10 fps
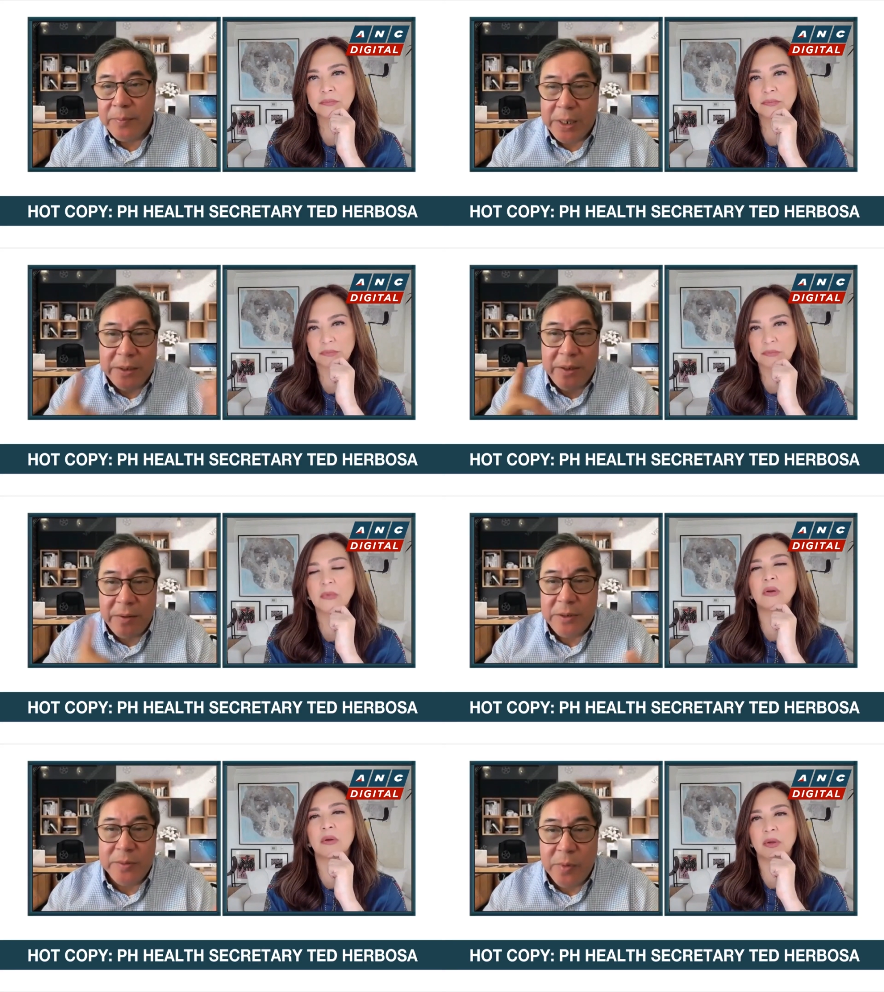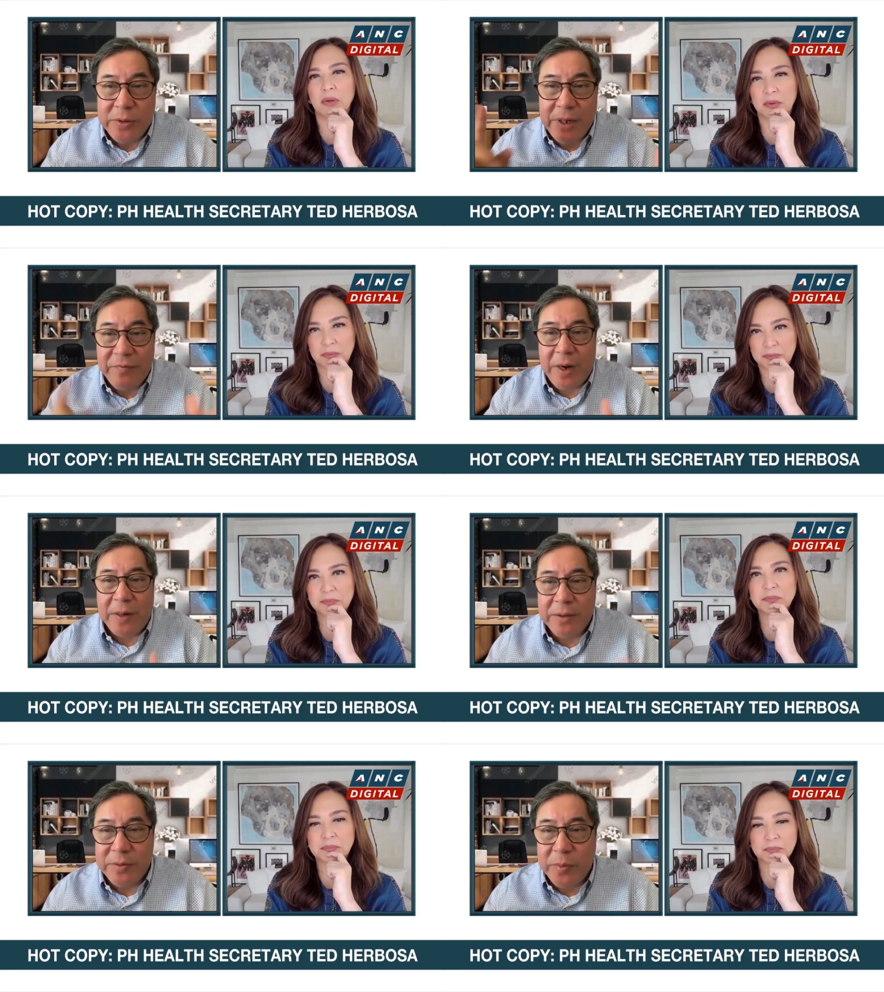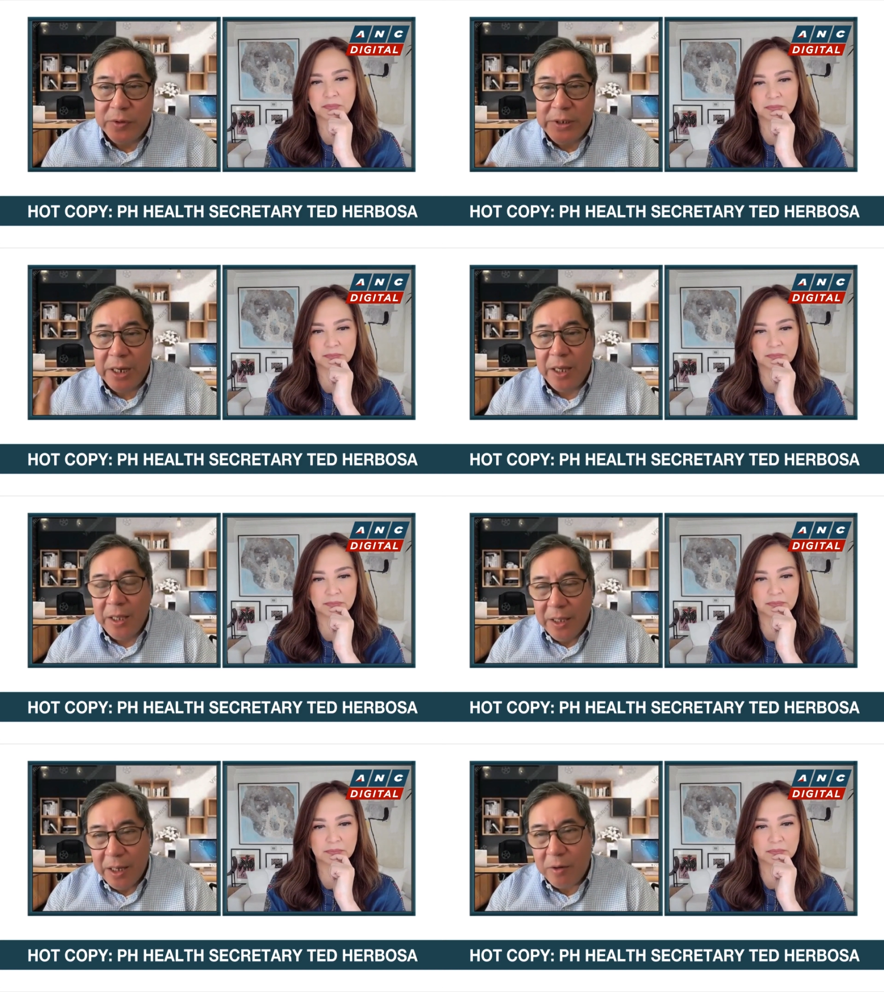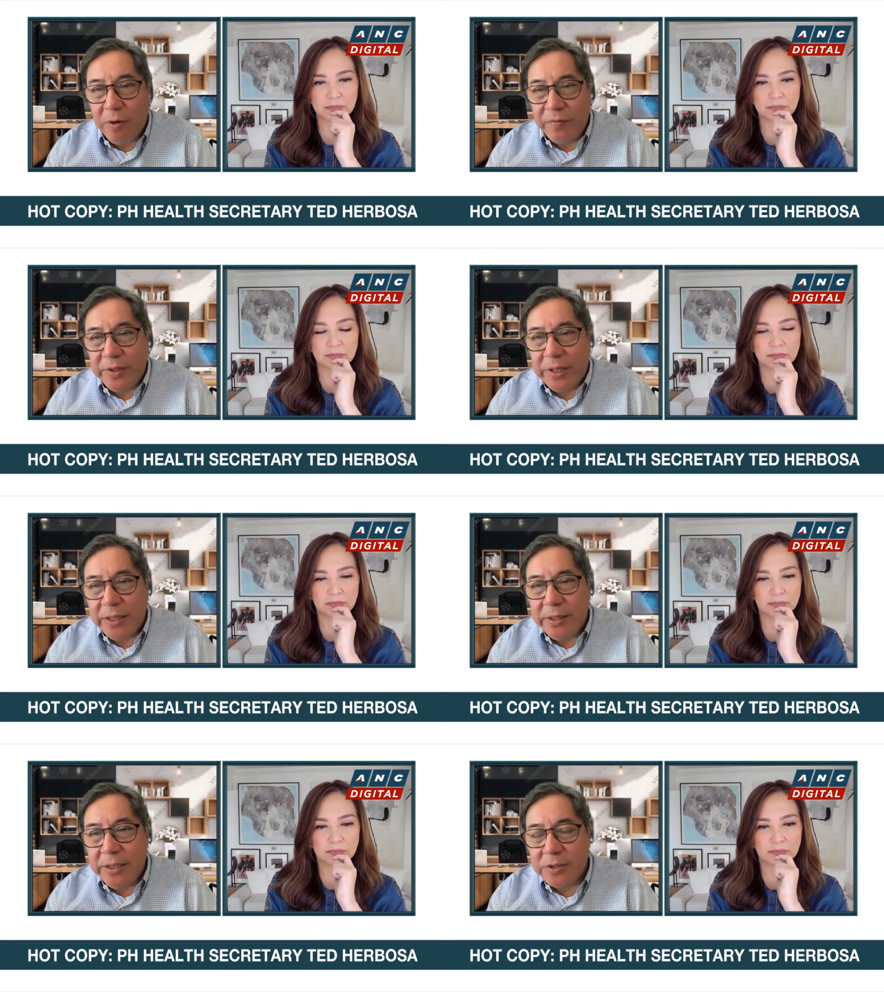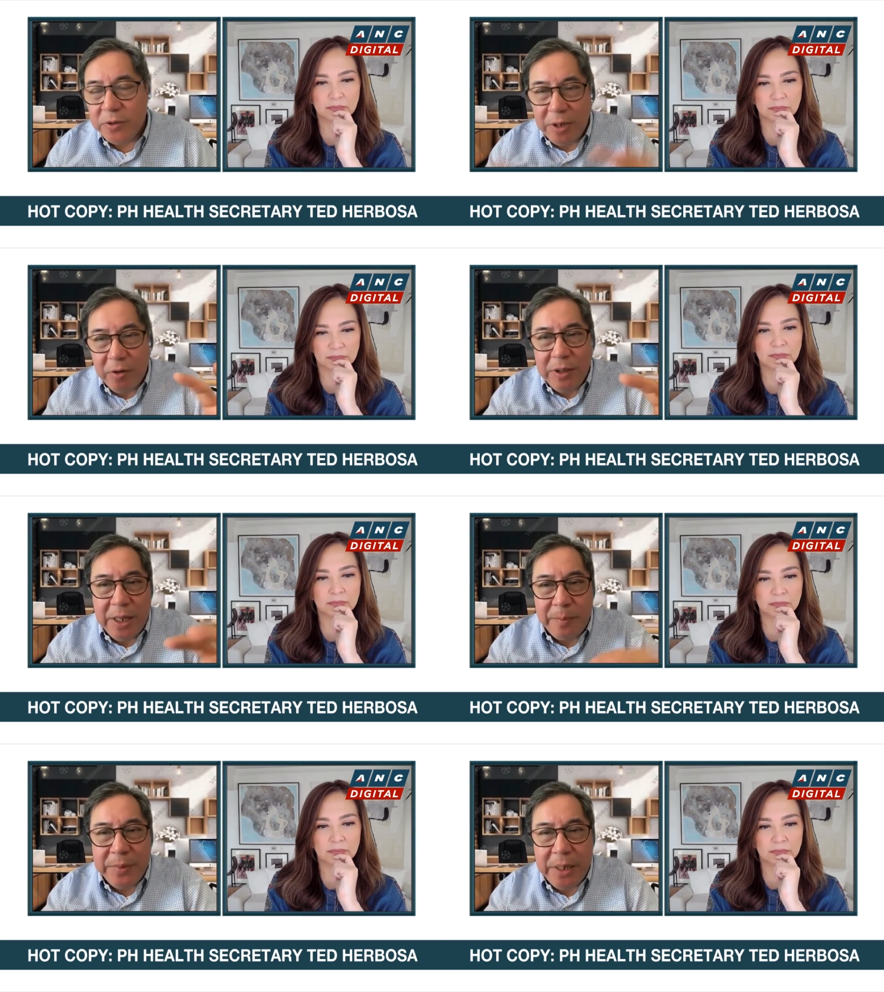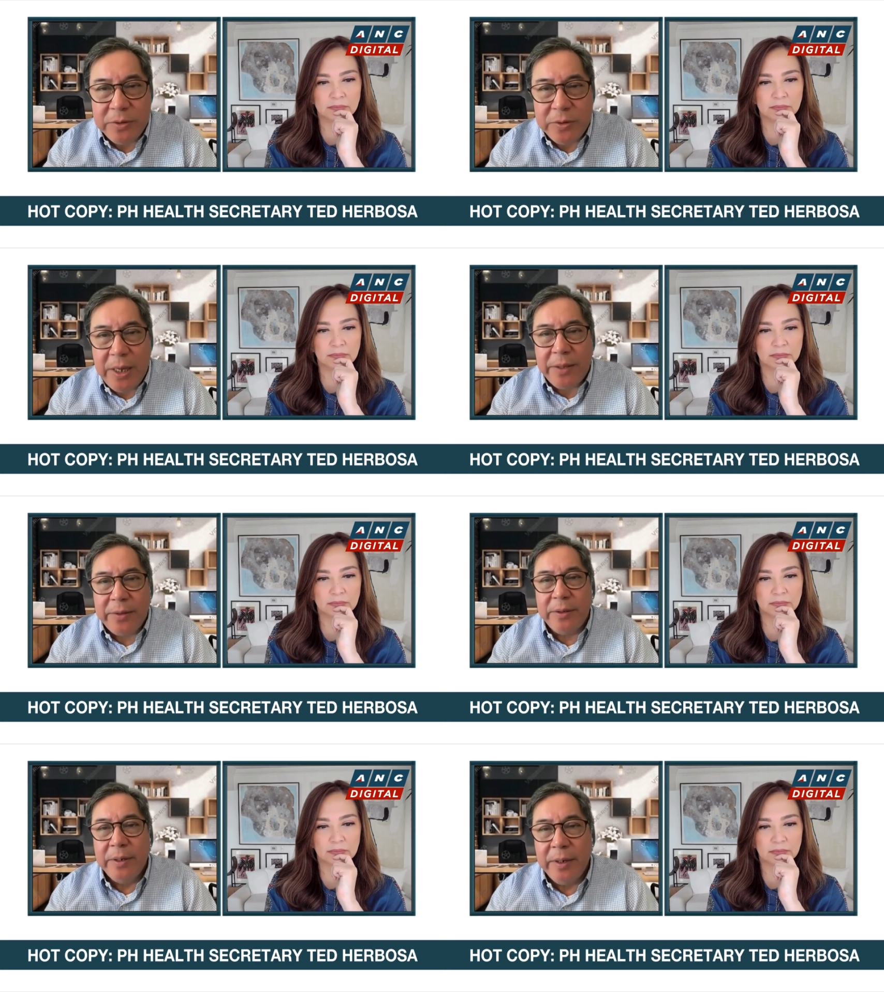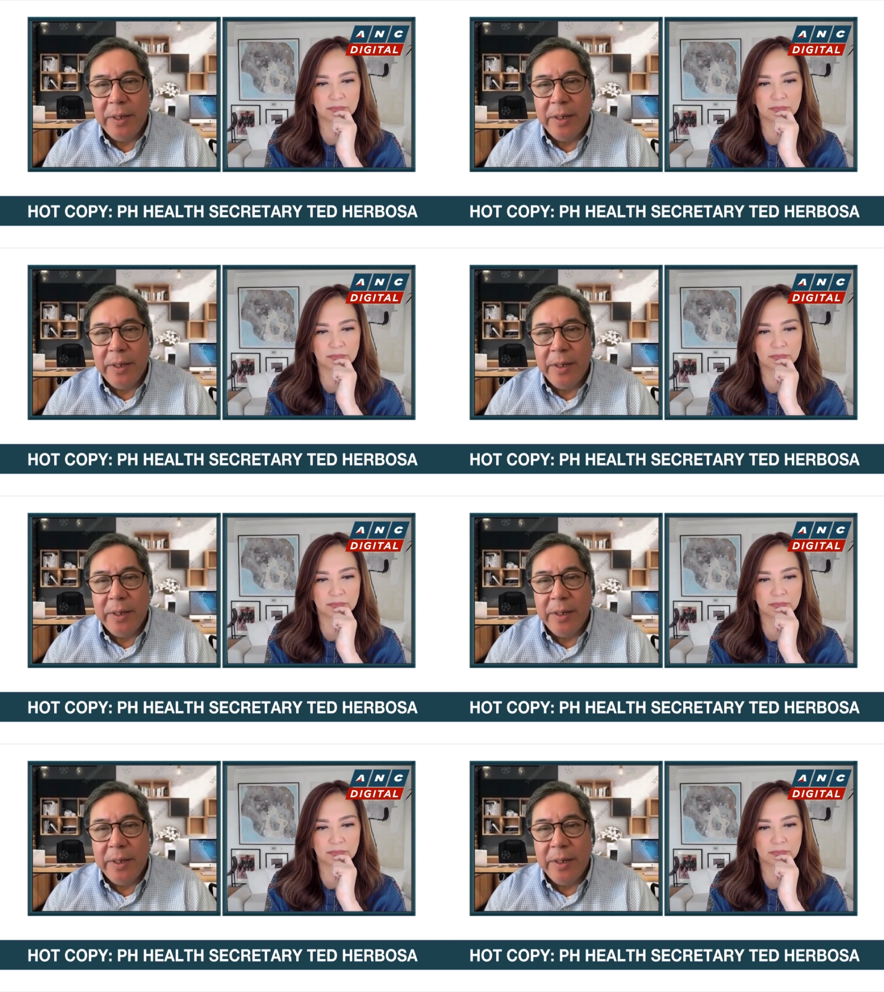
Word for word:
Speaker 1: Bacterial pneumonia, viral pneumonia, COVID-19. So they're all lumped there together.